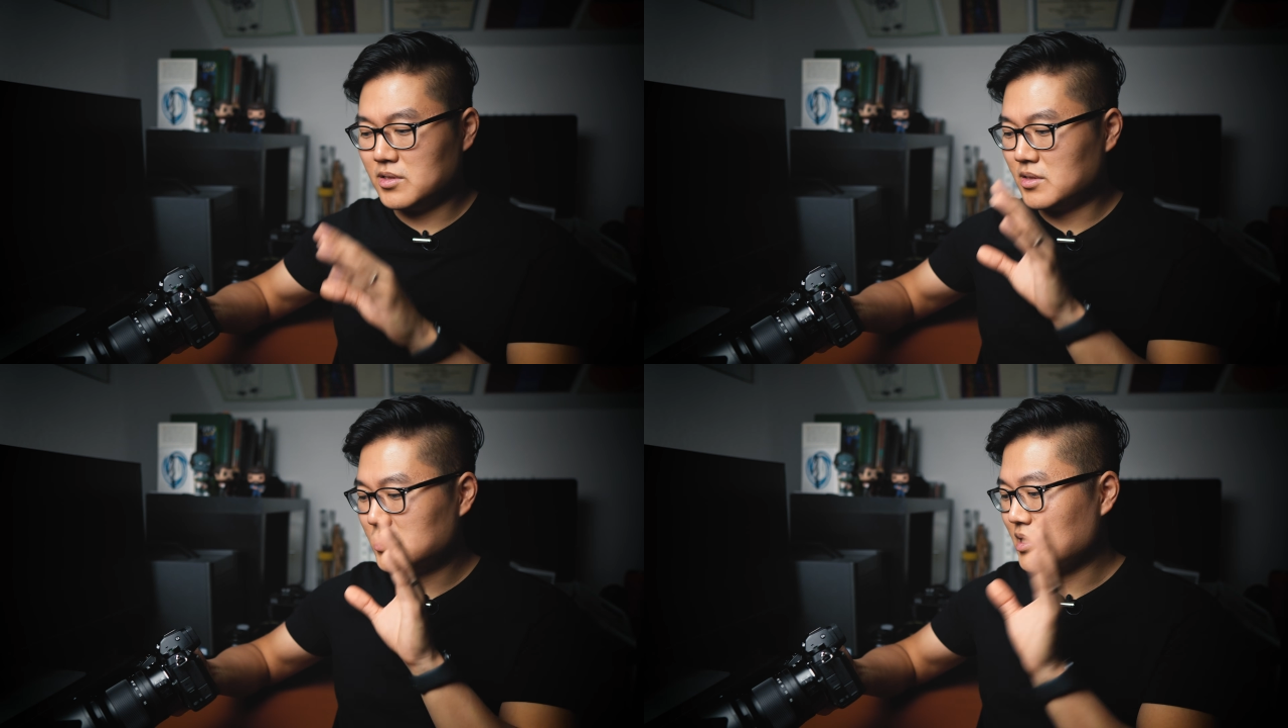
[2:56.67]

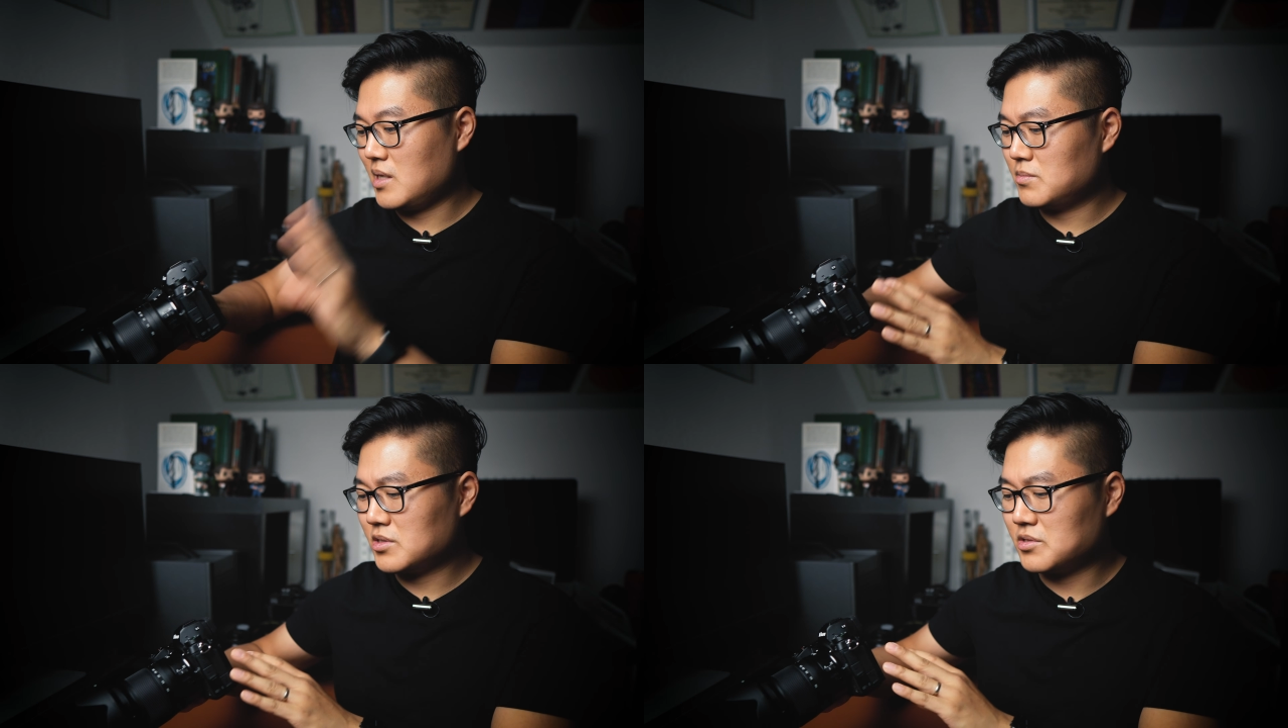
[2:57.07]
the
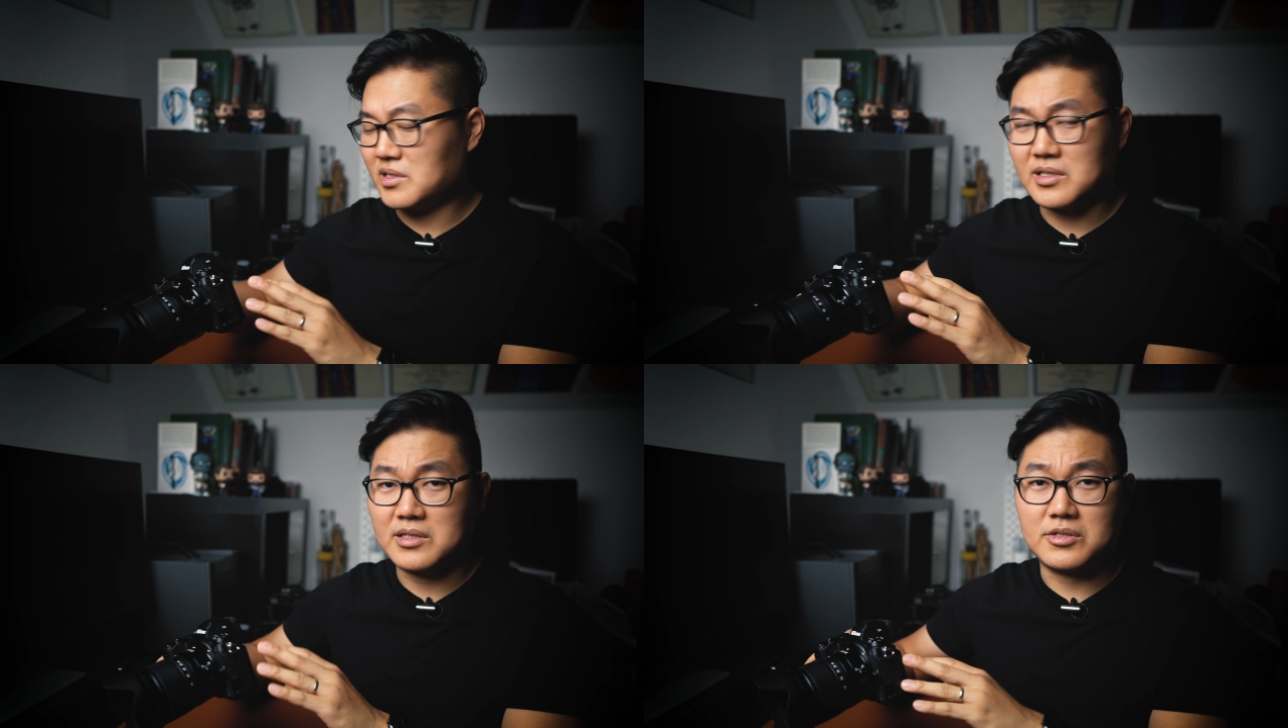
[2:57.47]
same
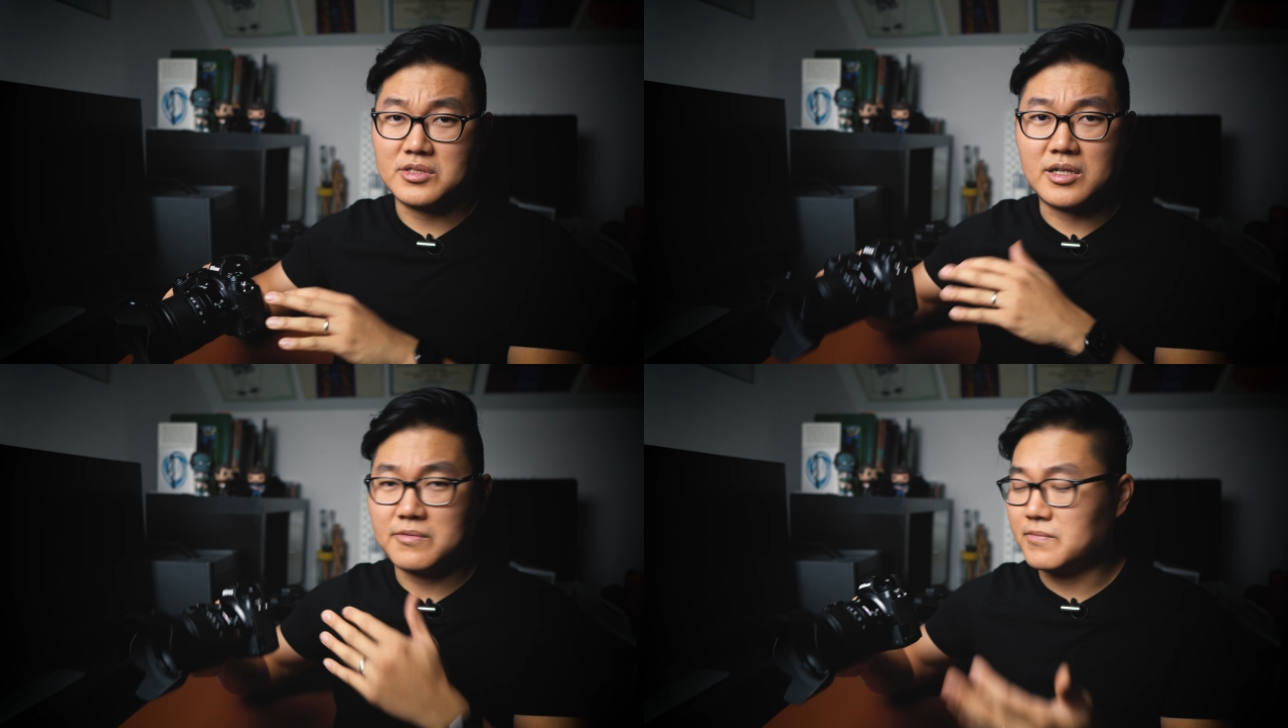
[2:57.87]
screen that does
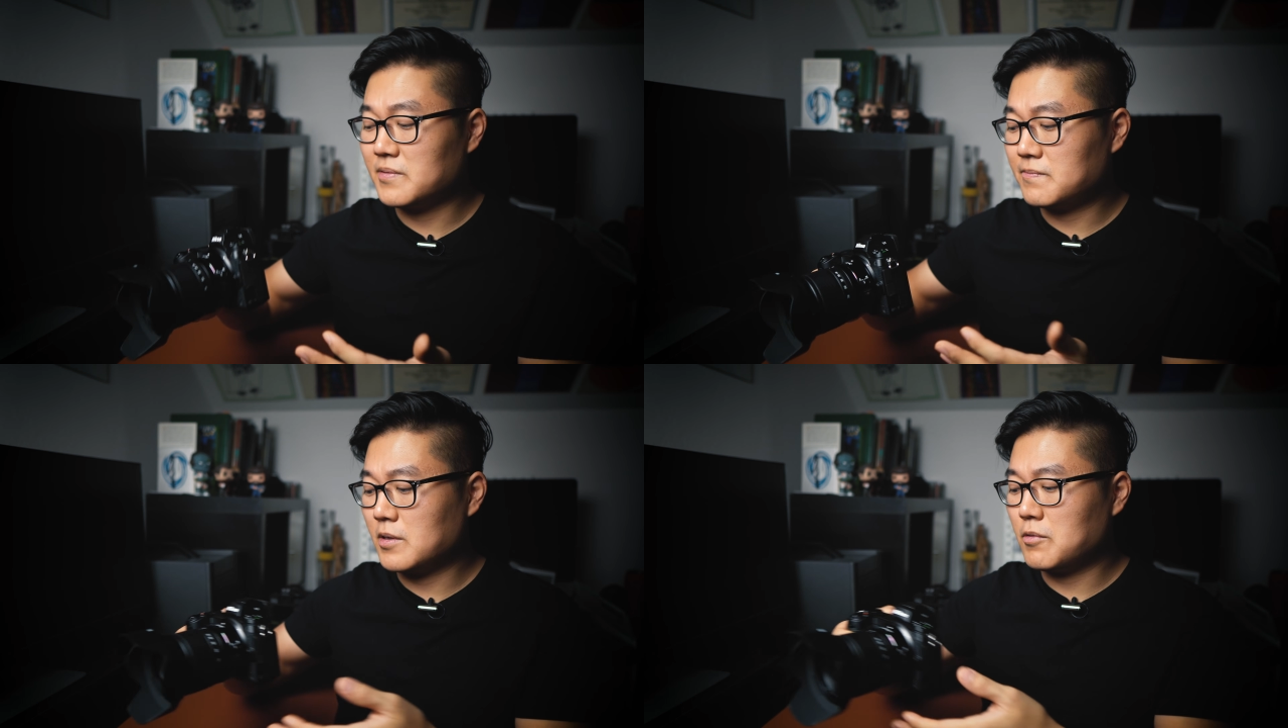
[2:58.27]
not
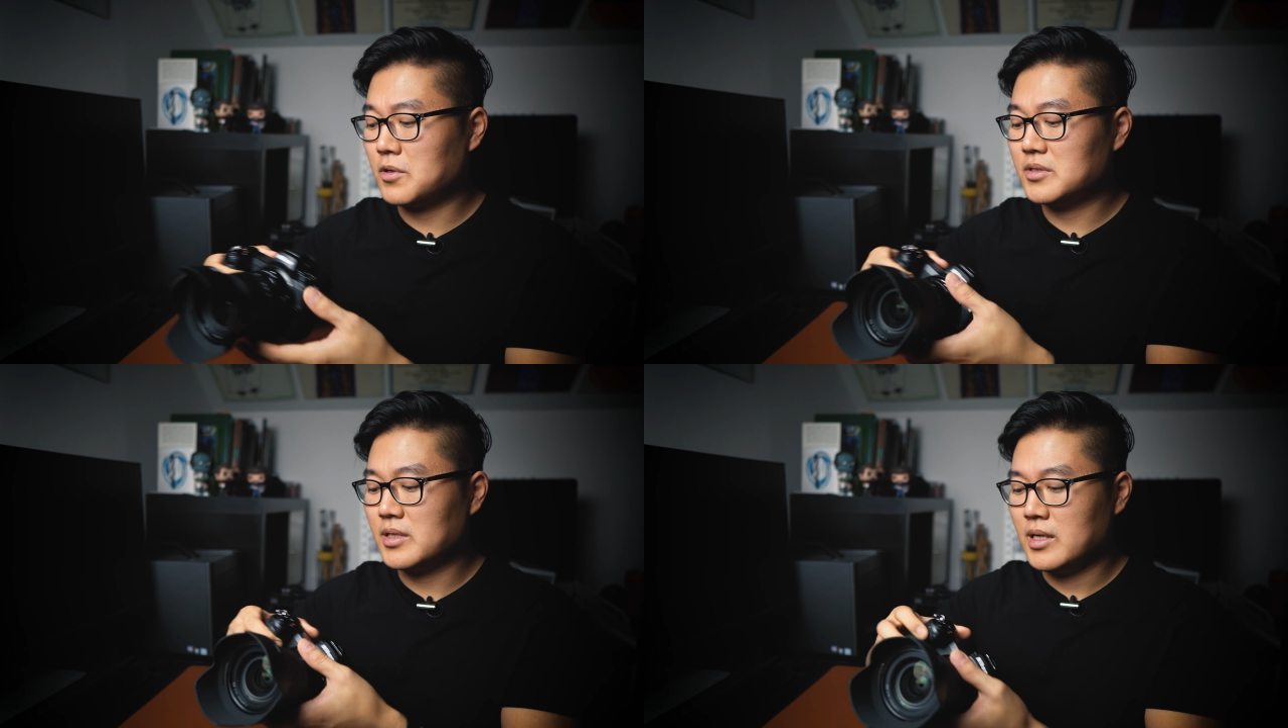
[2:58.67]
flip
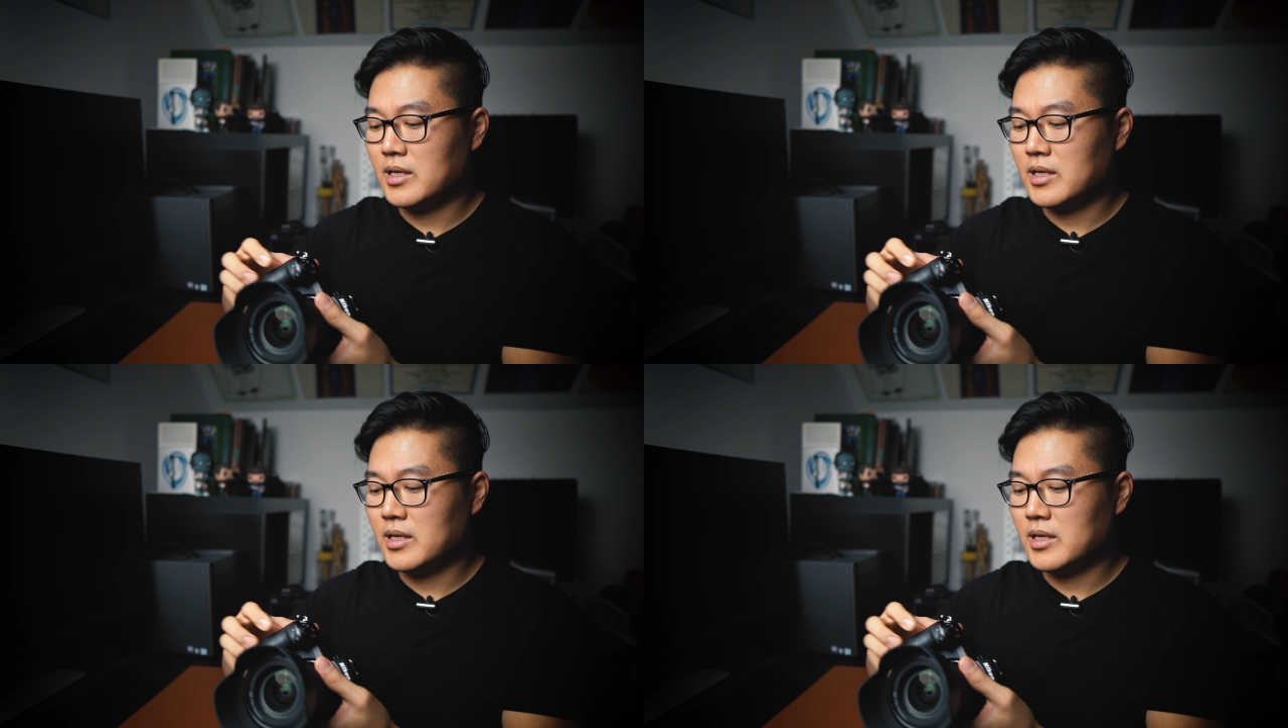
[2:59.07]
forward,